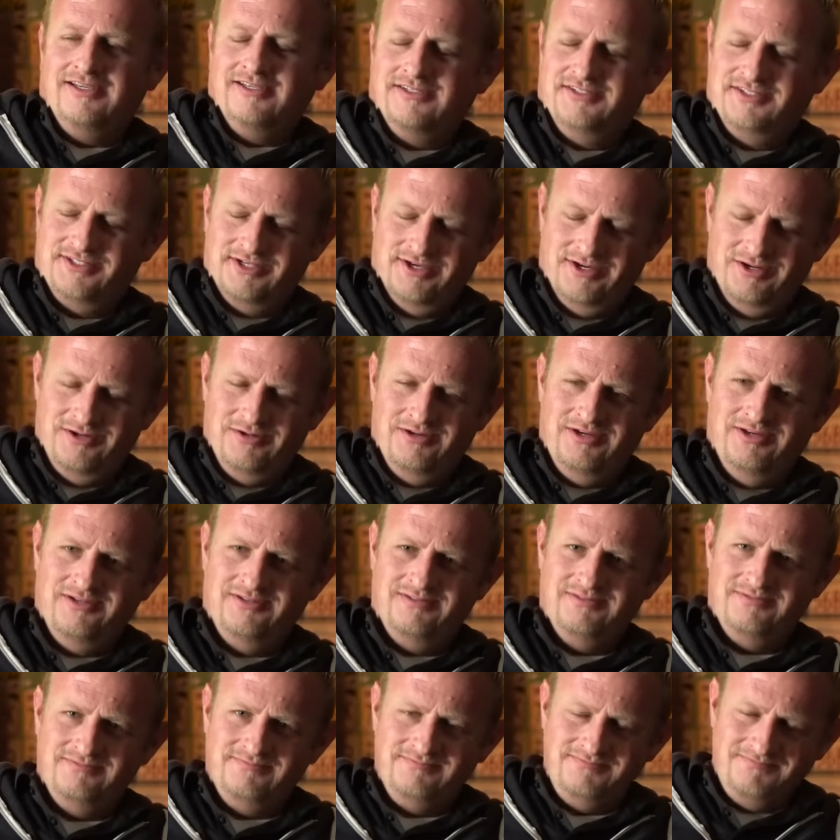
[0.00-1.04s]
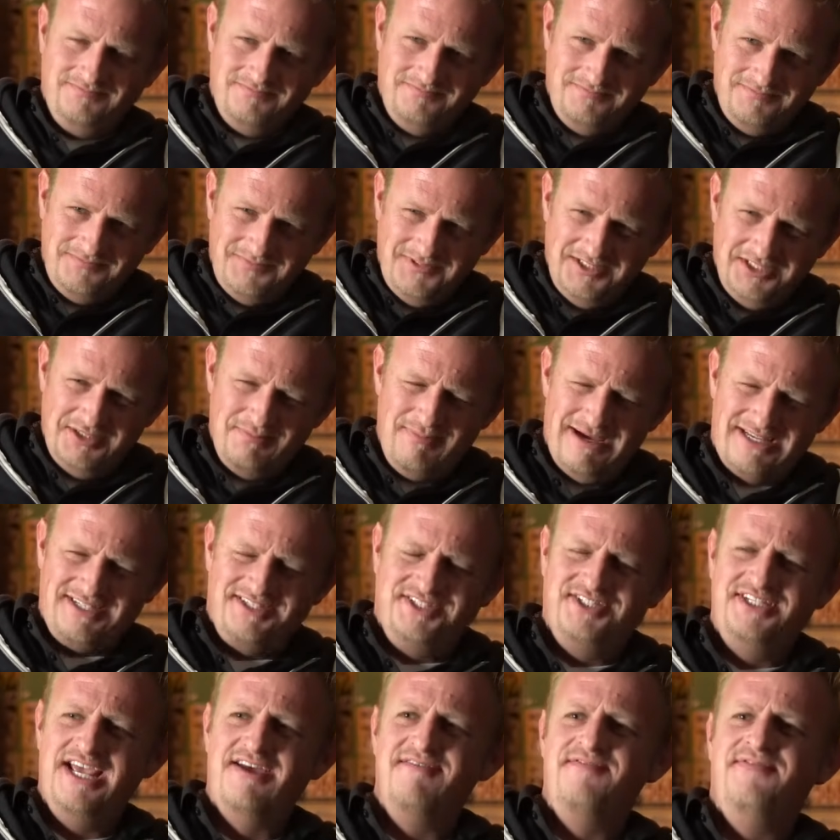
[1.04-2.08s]
So it's about
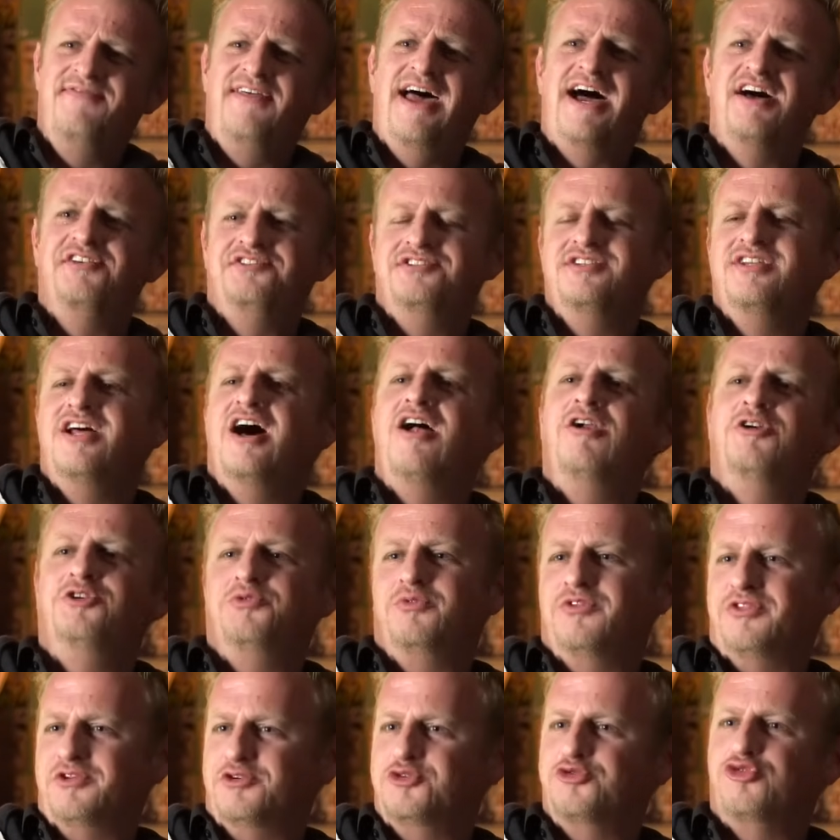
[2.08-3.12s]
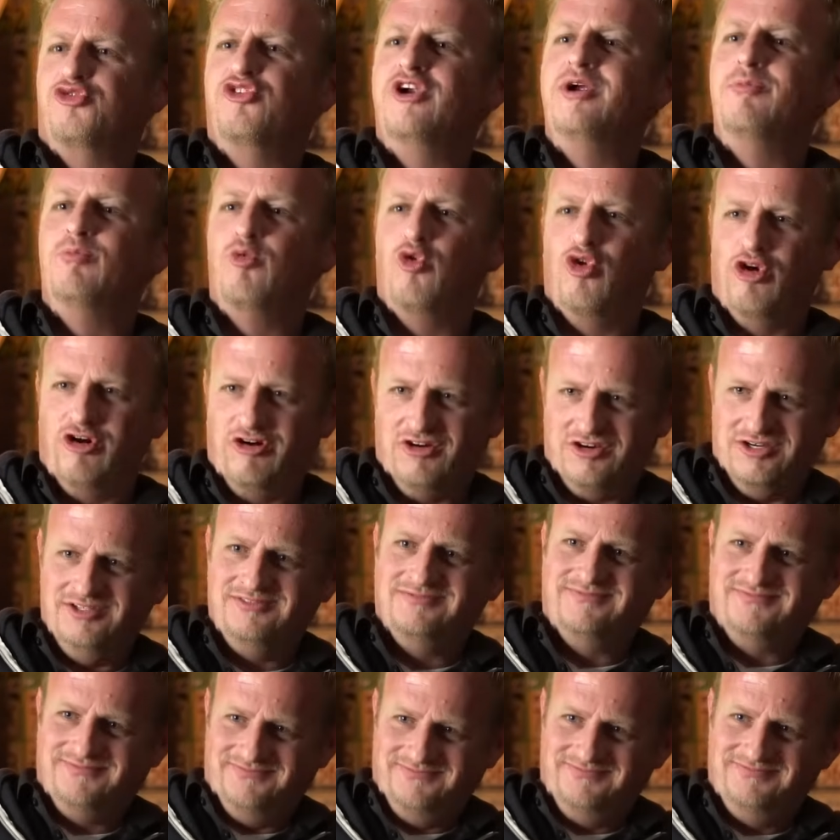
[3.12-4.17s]
seven thousand dollars worth of trim work.
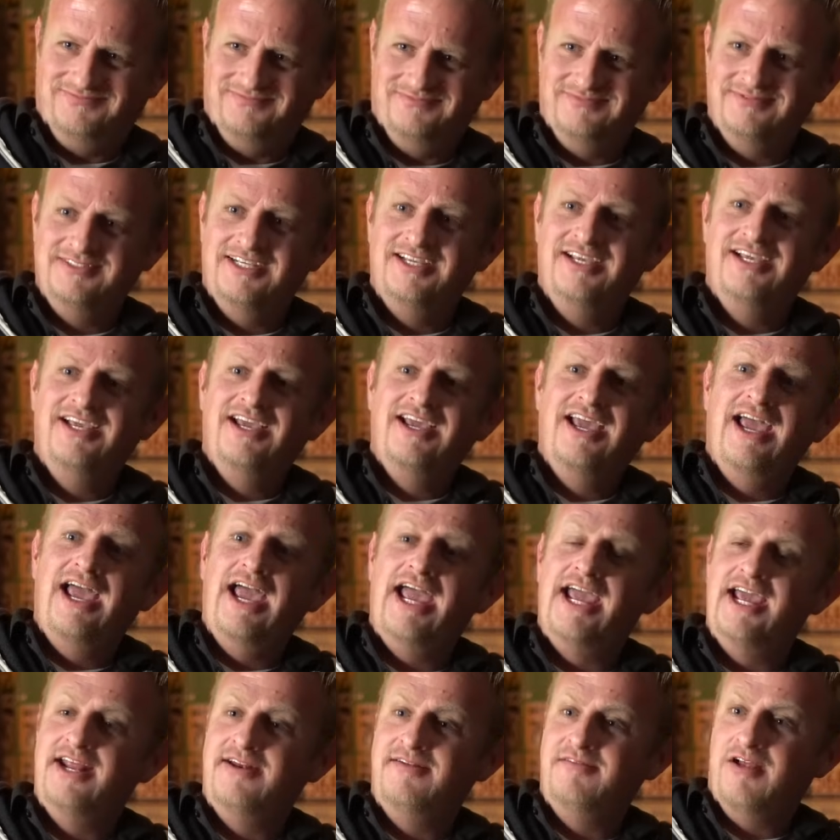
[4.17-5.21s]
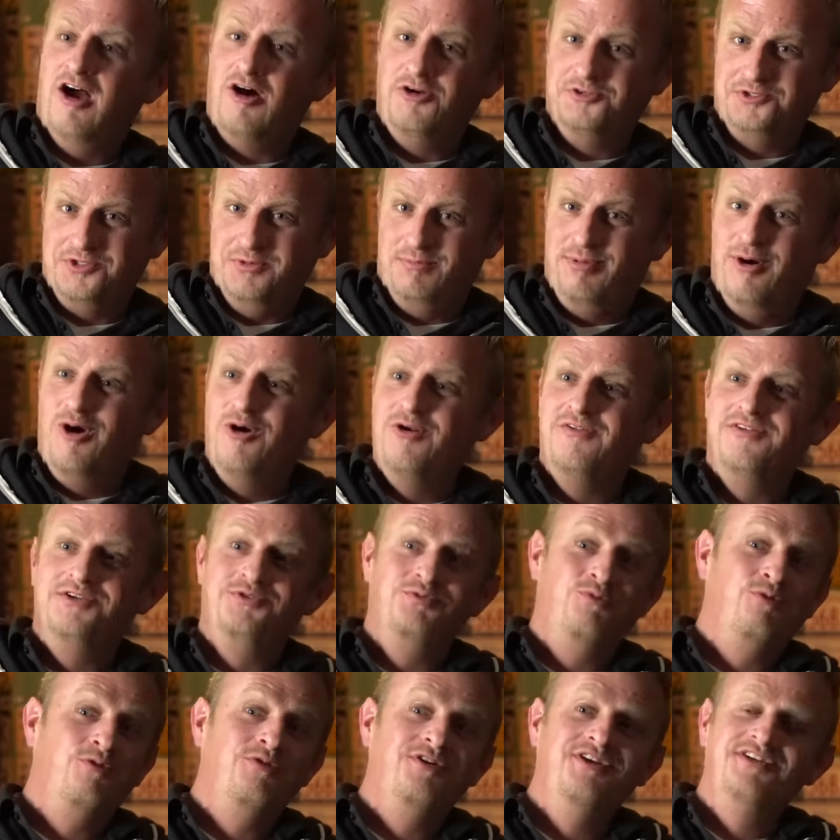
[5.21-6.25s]
And also part of this
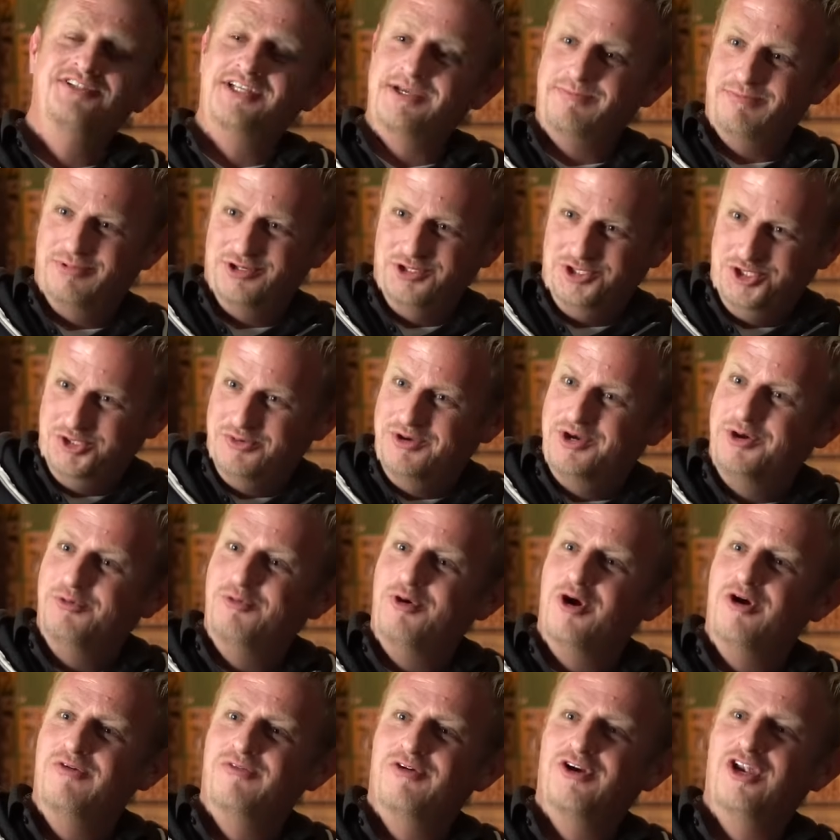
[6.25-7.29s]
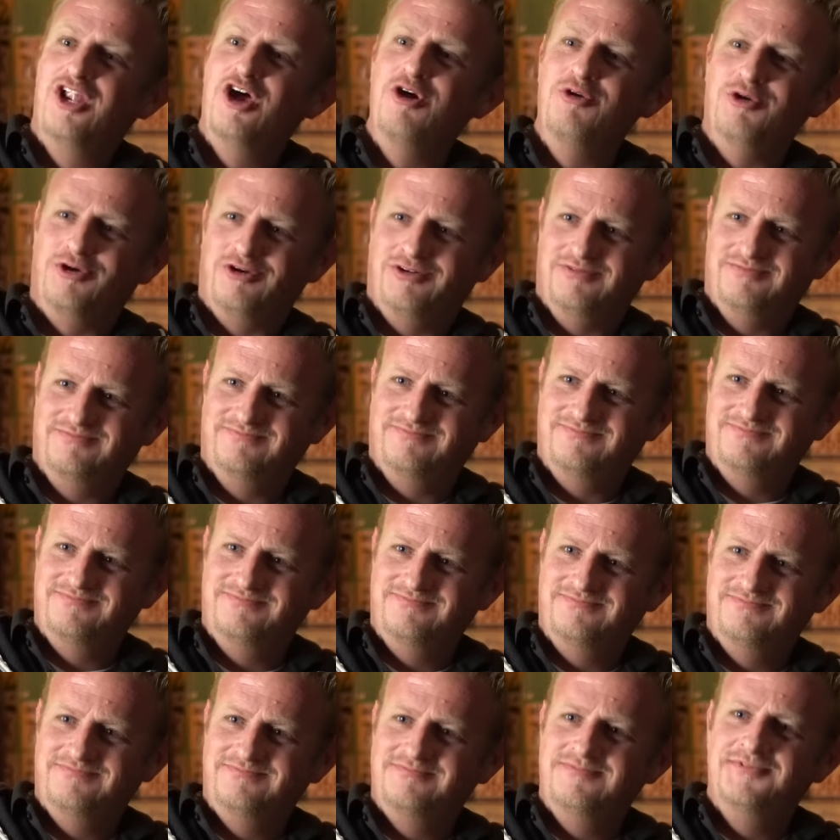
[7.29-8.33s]
warranty is they put you in a Rover loaner.
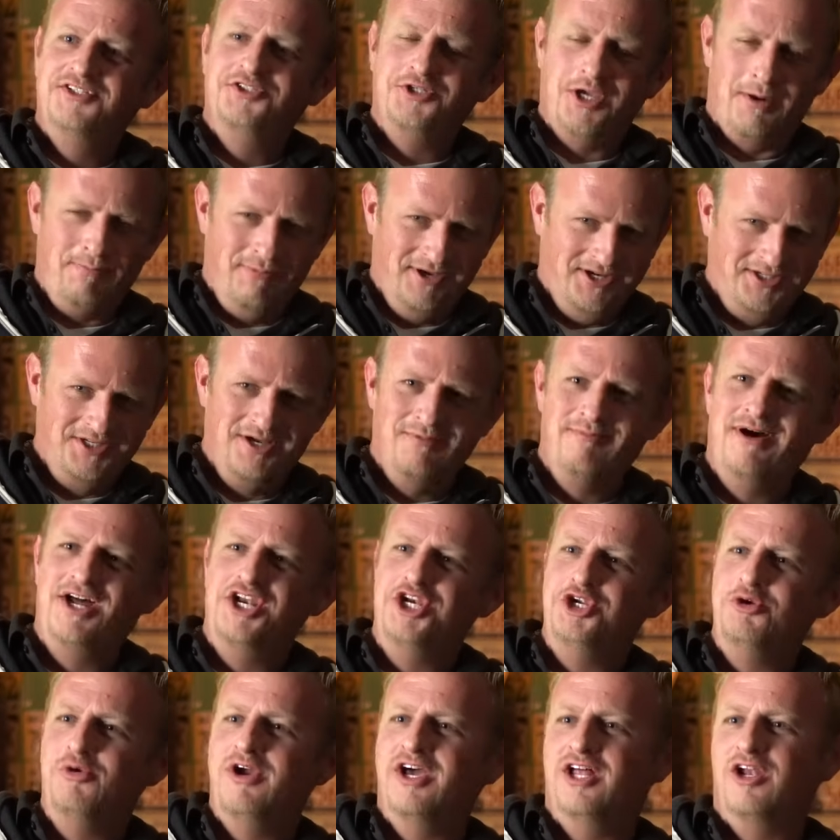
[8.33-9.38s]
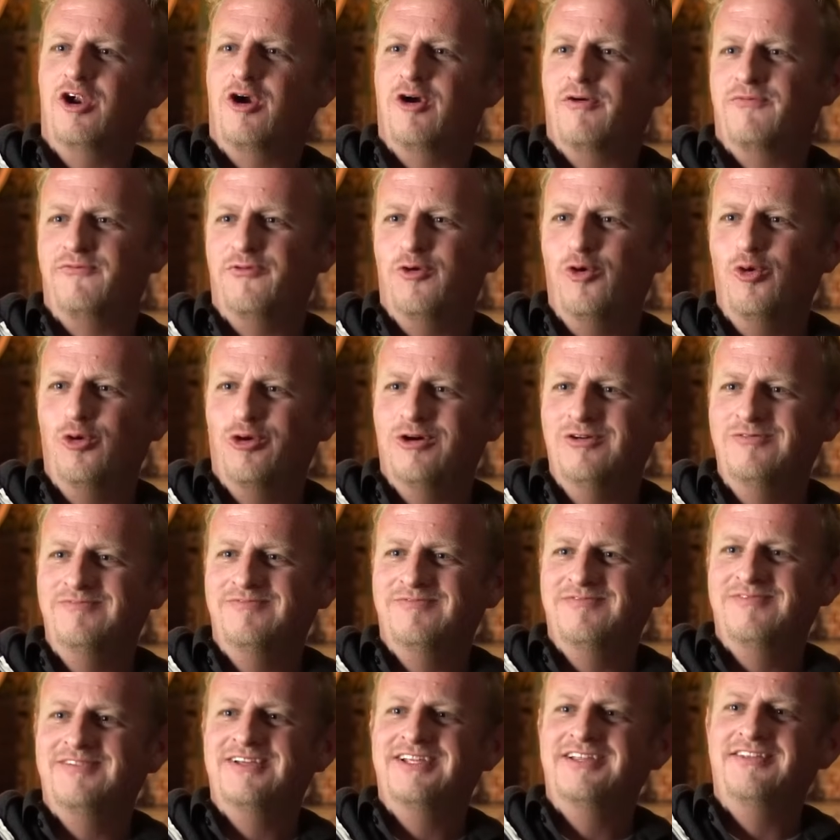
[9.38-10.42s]
So I picked up my new L R four
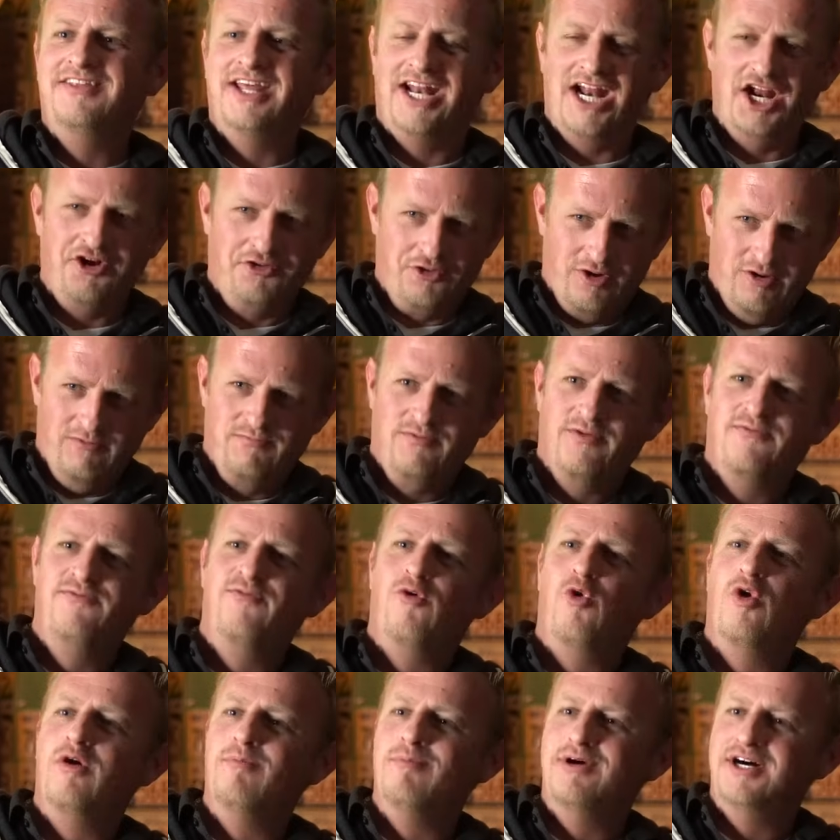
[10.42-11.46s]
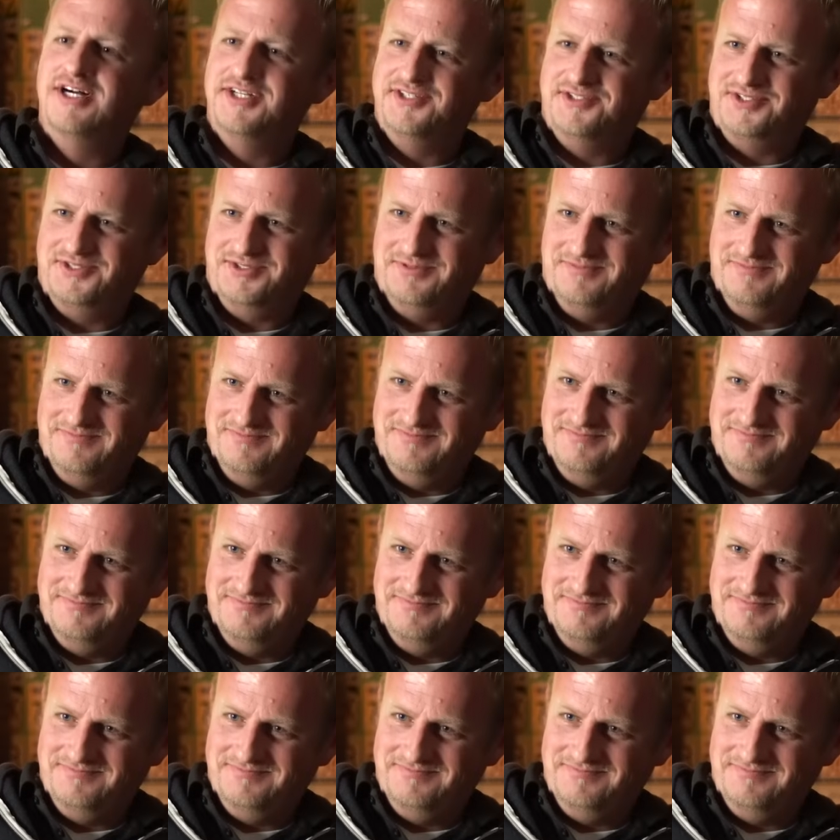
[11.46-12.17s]
that I drove for four months.